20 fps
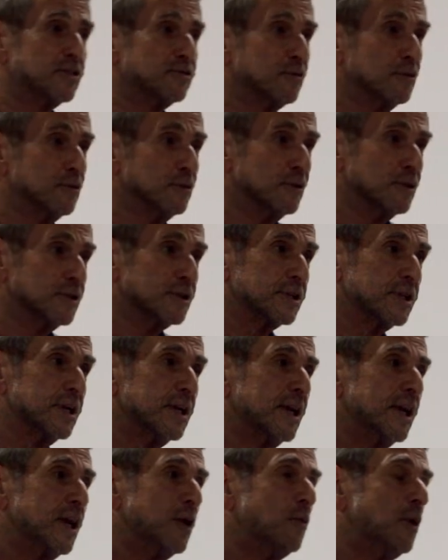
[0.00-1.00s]
House Rules
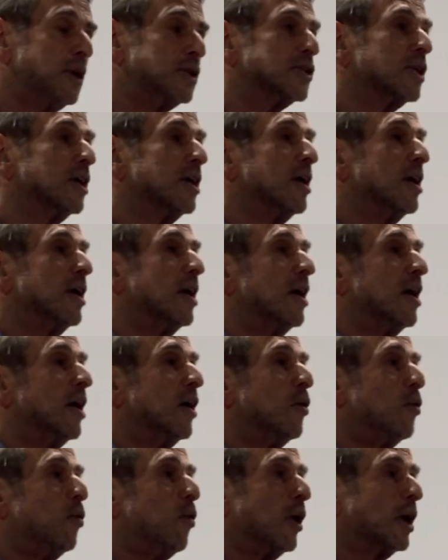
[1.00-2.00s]
in which
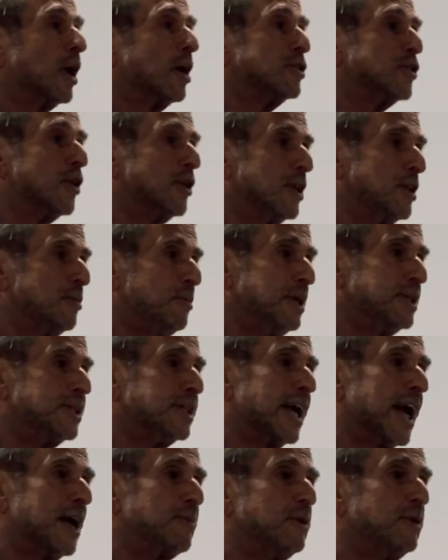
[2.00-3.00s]
what goes on in the
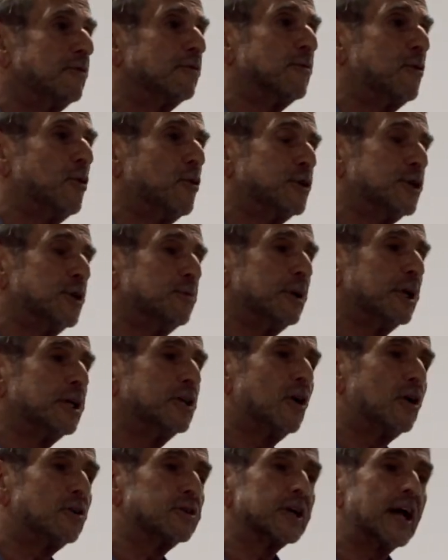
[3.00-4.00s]
meeting can be reported,
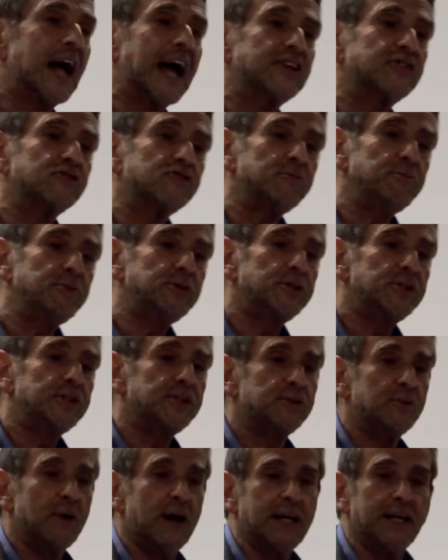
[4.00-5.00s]
but not
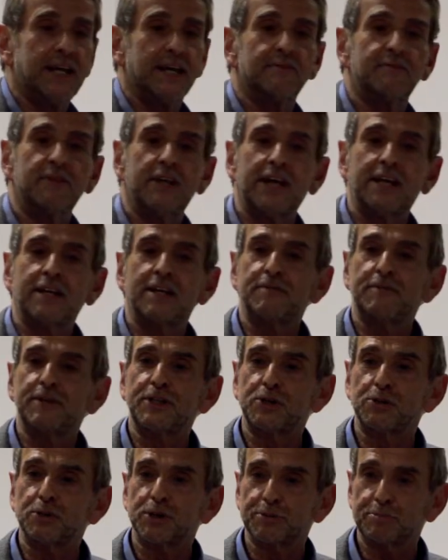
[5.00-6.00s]
attributed to any of the
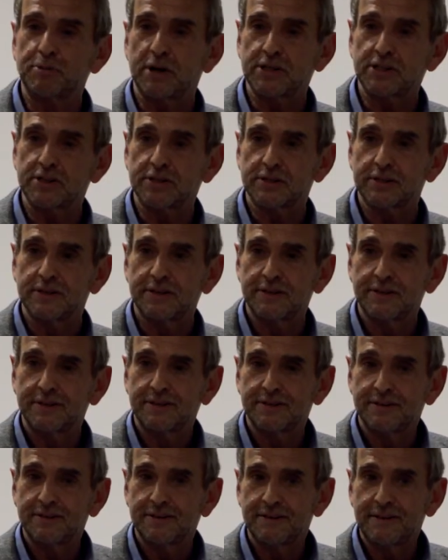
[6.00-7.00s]
individuals present
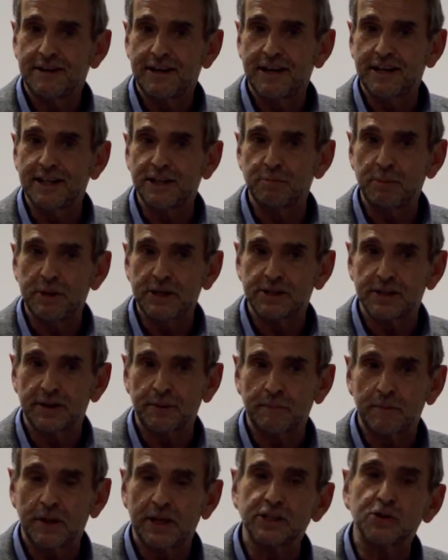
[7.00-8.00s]
in the
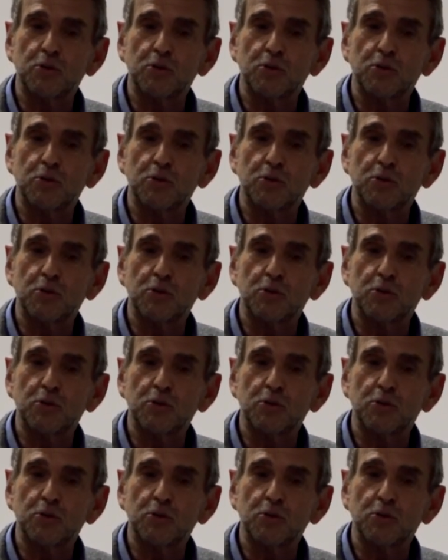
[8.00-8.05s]
meeting.